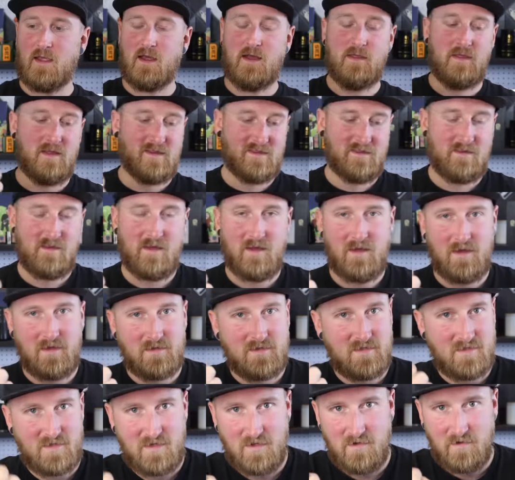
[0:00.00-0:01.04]
And this thing is
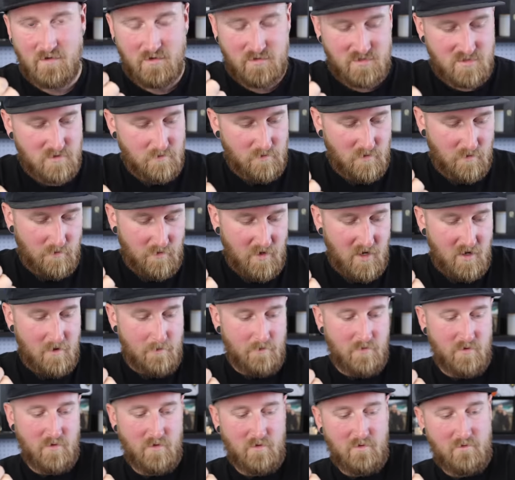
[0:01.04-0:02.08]
still super bomb
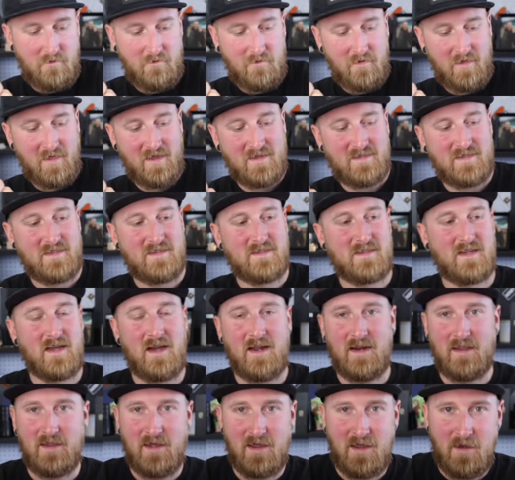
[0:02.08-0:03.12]
proof. This is
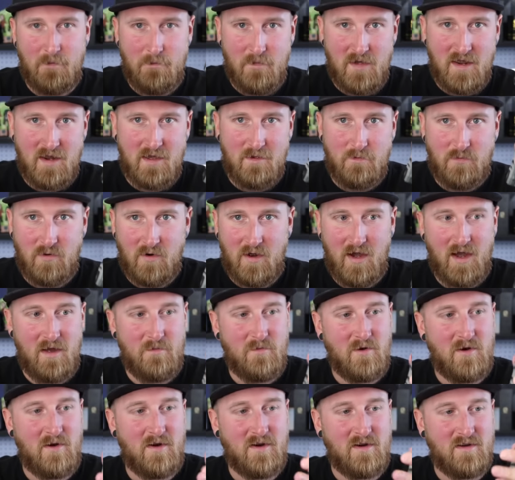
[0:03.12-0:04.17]
kind of like a mini pry
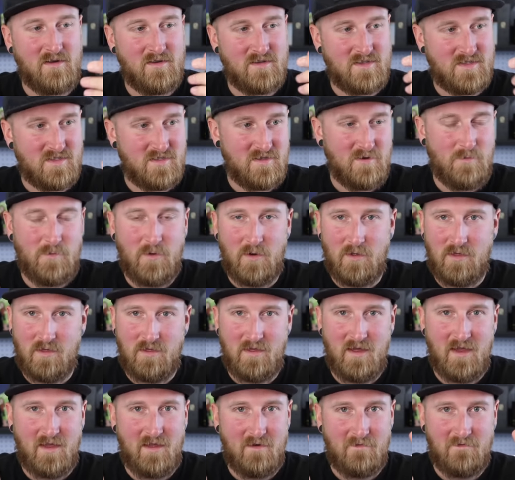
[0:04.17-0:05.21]
bar, super
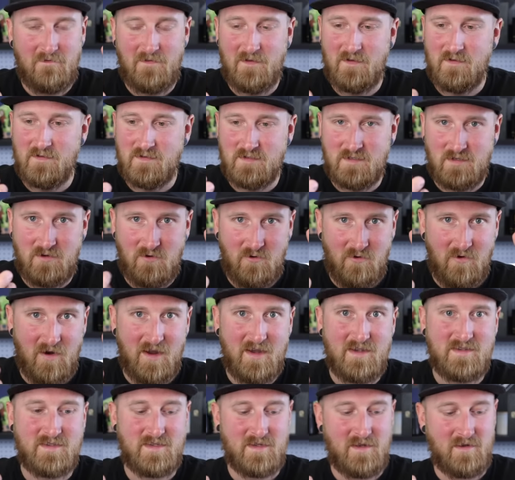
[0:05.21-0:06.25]
thick. It feels
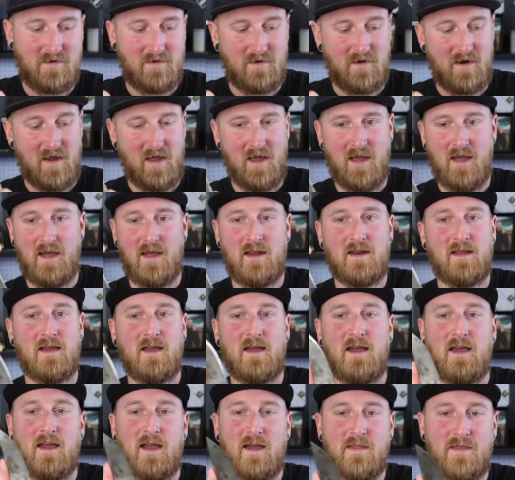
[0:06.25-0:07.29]
crazy in your hand.
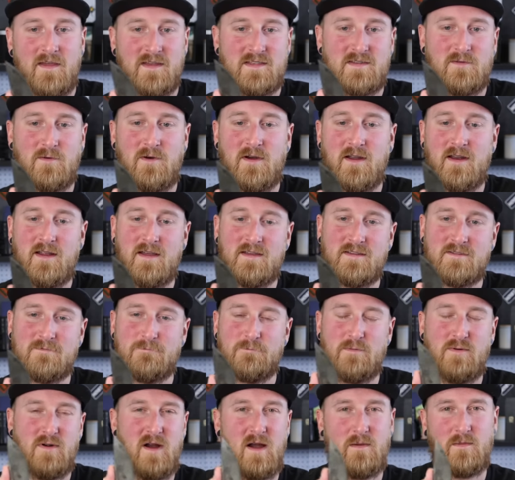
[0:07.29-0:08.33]
And this one is
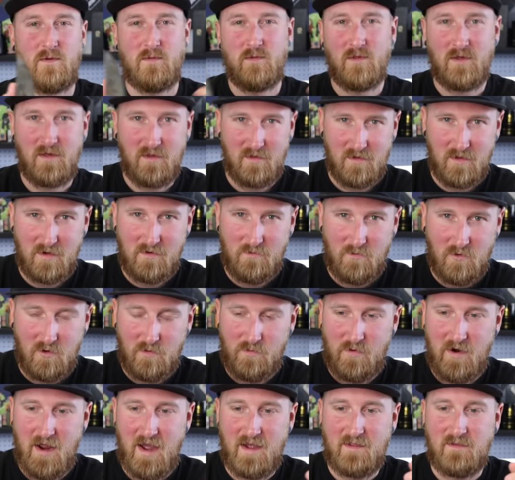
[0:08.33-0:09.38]
probably a little more
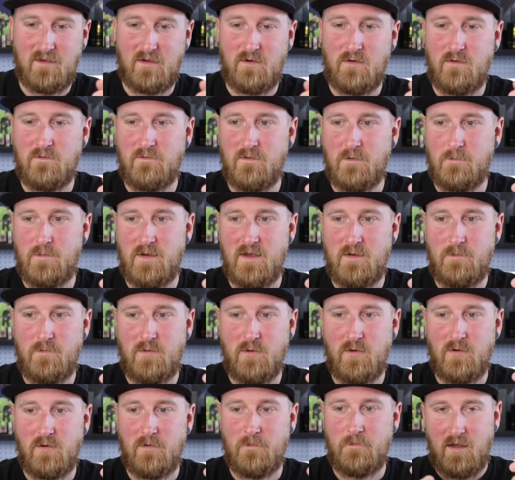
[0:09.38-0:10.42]
practical for
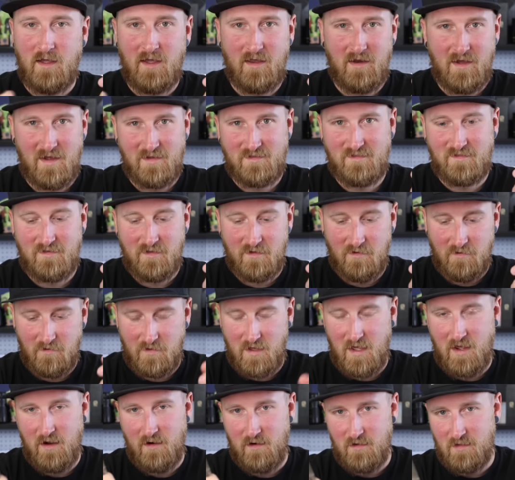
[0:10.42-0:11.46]
people. And I still
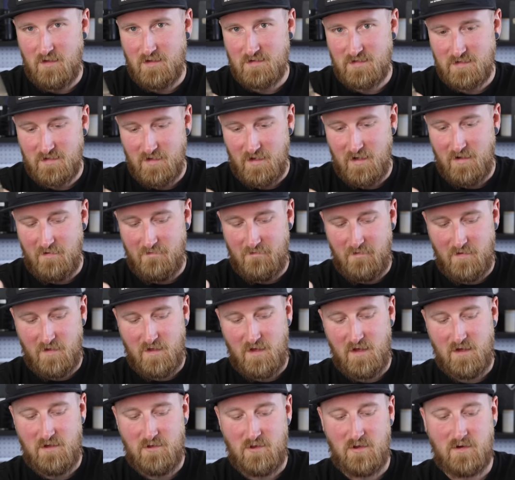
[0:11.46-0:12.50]
carry this knife
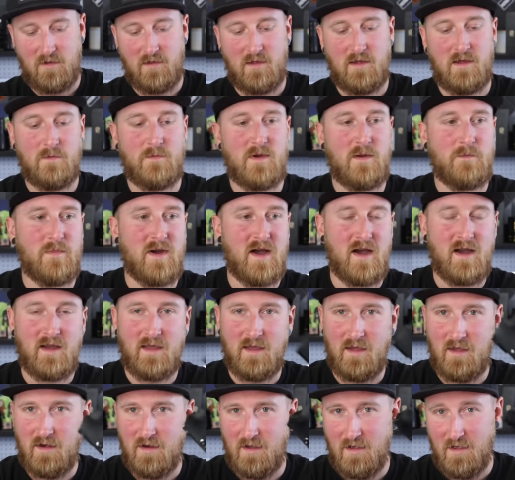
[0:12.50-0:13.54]
occasionally in my
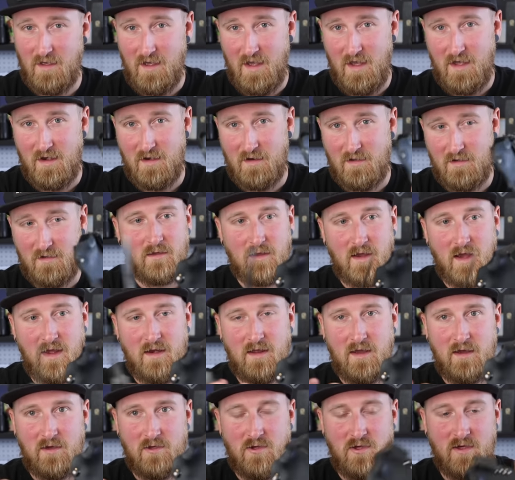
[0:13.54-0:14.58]
pocket. Again,
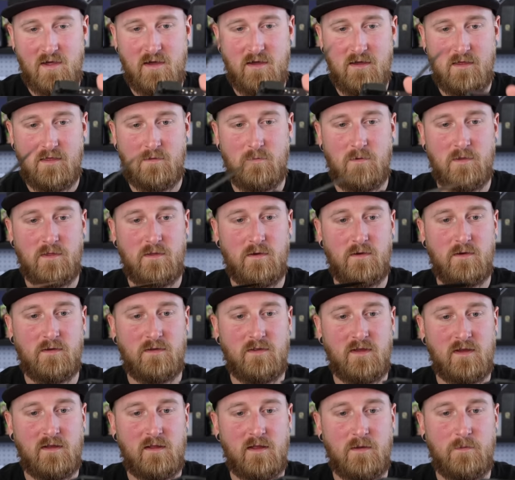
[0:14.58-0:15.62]
Kydex sheath with the
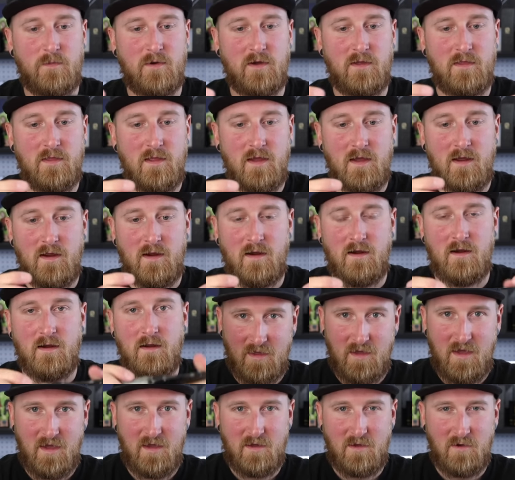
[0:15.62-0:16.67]
UltiClip on there.
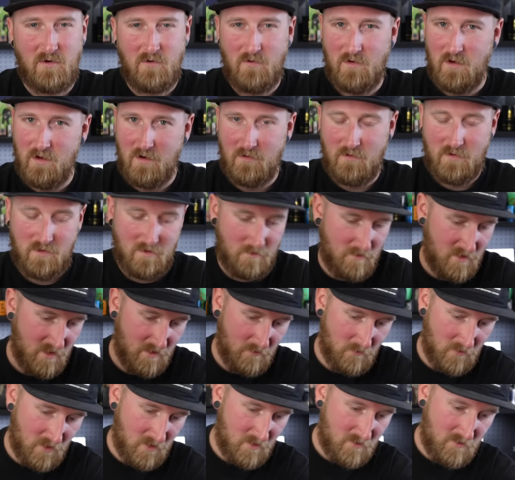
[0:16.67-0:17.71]
Can't go wrong with a Mini
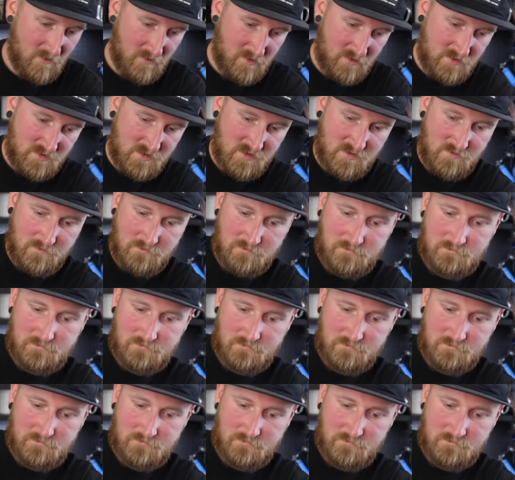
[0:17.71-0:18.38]
Workhorse.